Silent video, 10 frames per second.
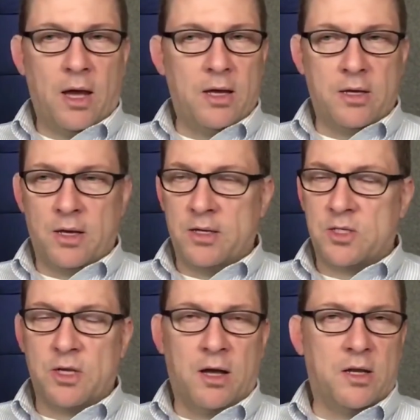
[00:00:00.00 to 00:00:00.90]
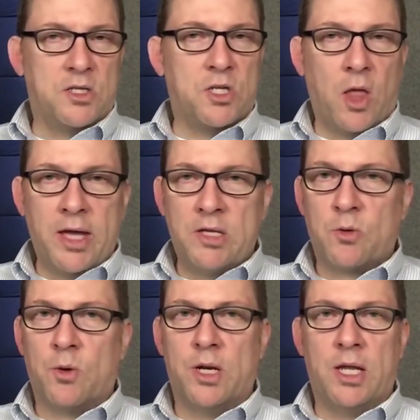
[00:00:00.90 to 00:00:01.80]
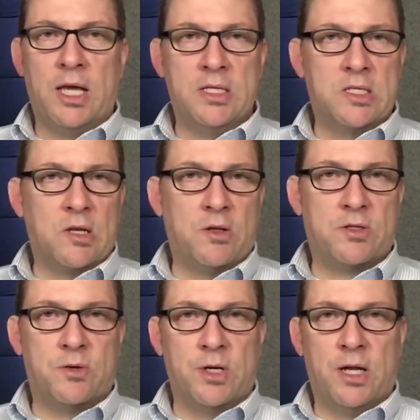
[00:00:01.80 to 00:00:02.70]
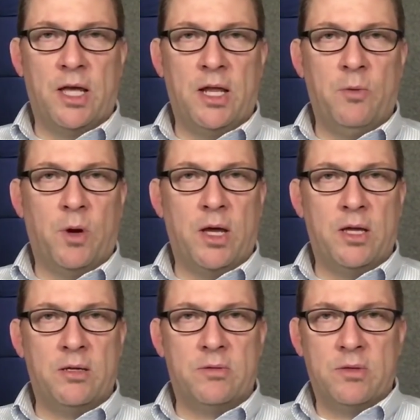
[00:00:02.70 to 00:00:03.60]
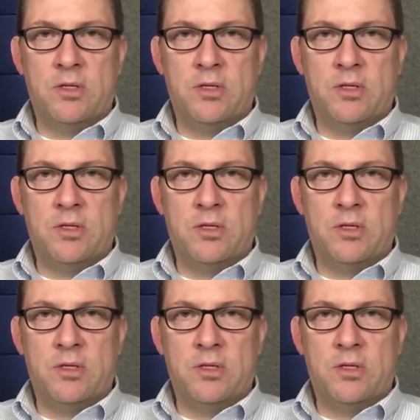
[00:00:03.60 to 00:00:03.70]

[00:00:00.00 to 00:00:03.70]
it's not a slight or an insult or in any way